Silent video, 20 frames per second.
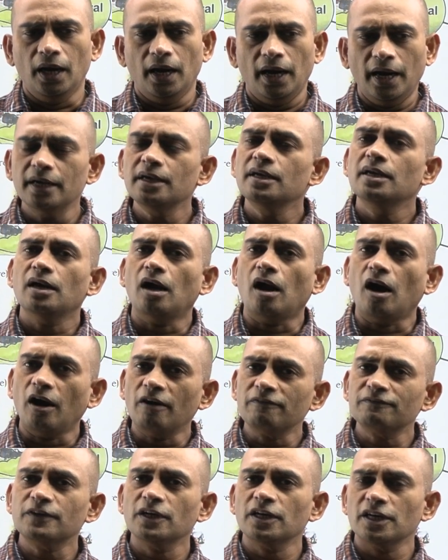And
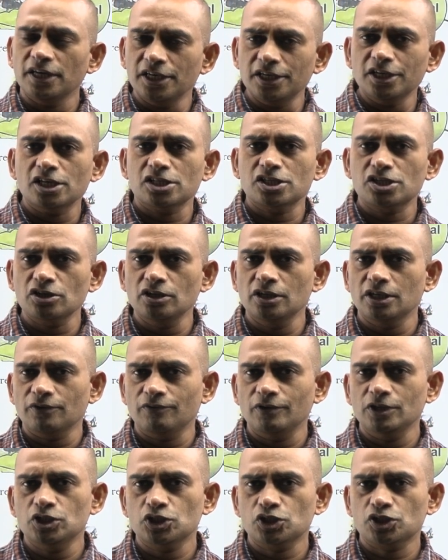after industrial
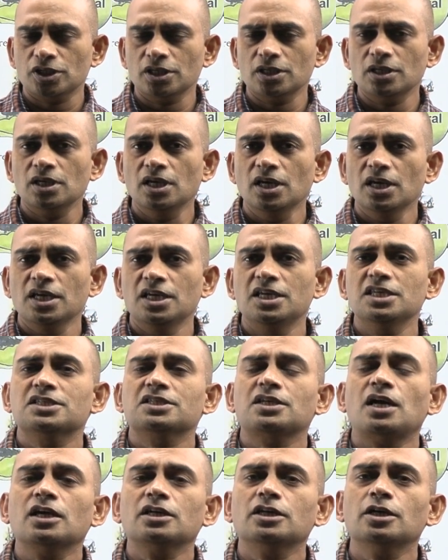revolution, he
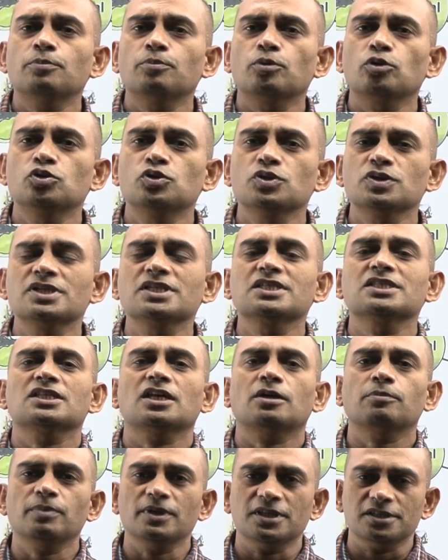started producing
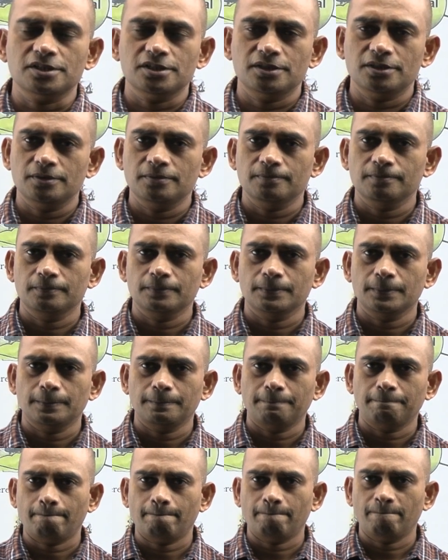surplus,
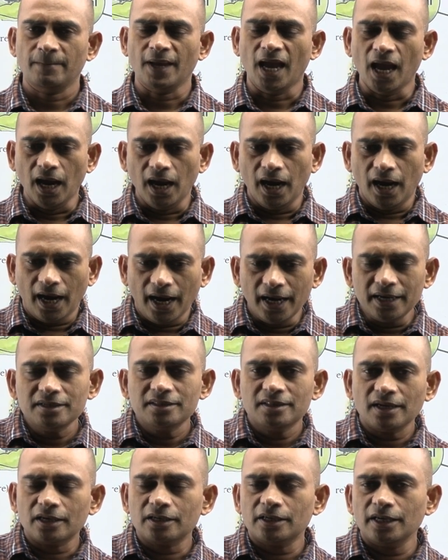
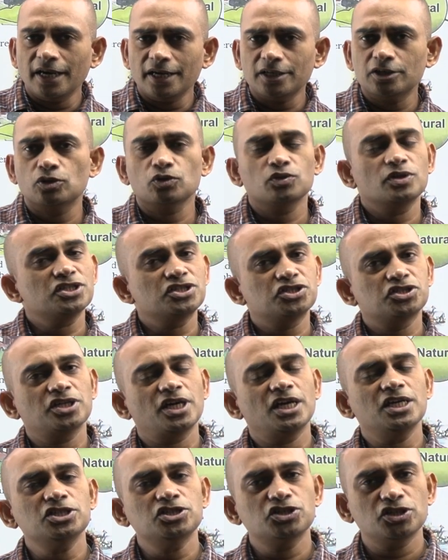and that led to the
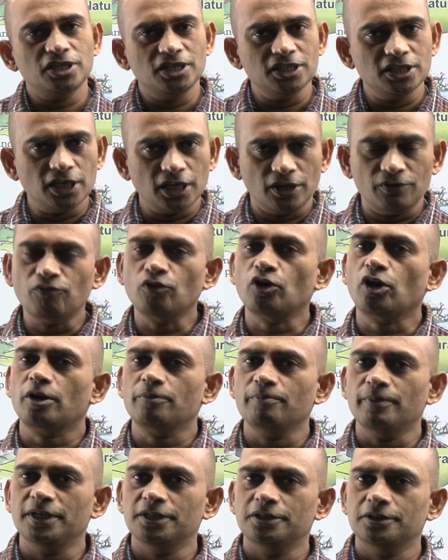change in the
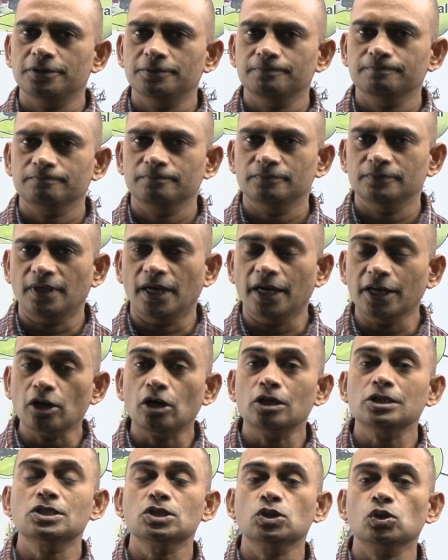environment and
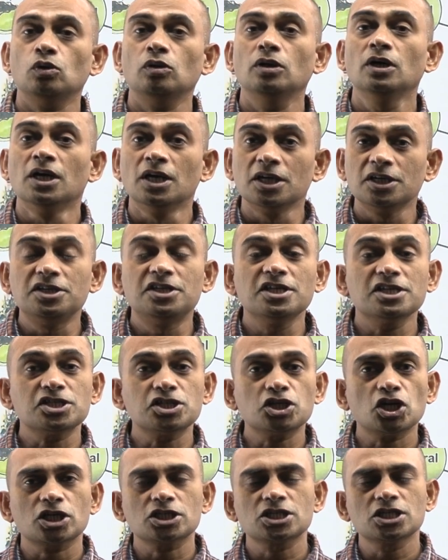also
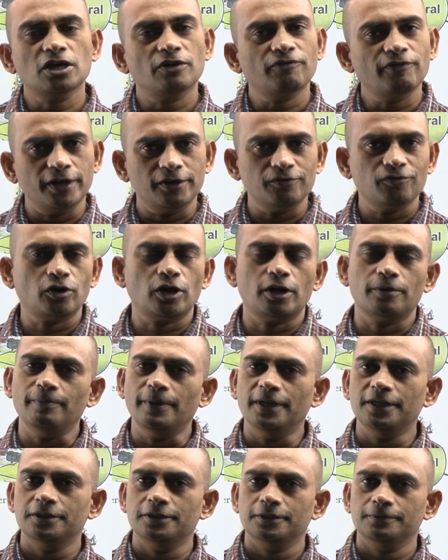destruction of
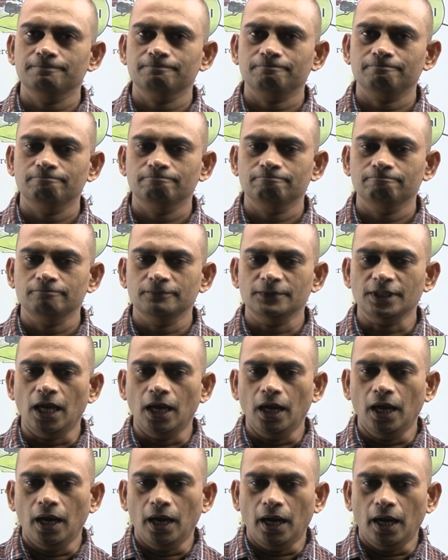environment.
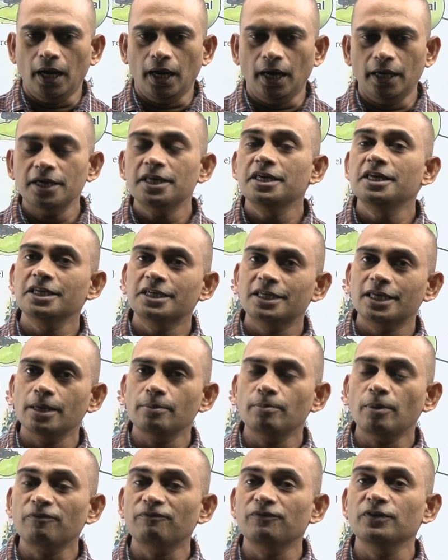And he
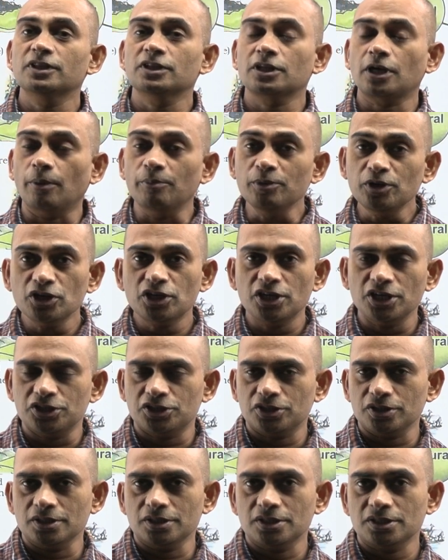came up with
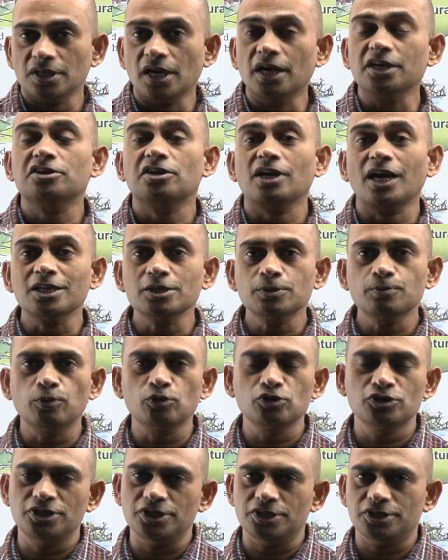communications and
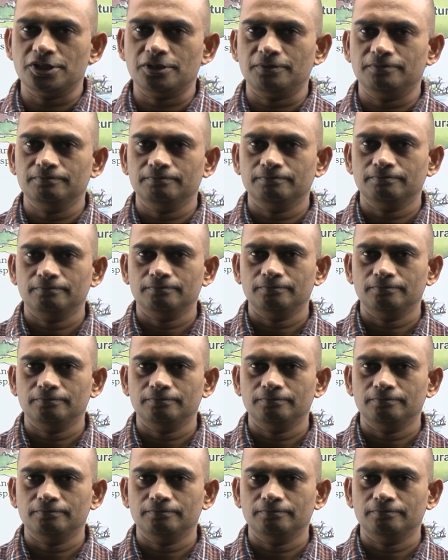transport system.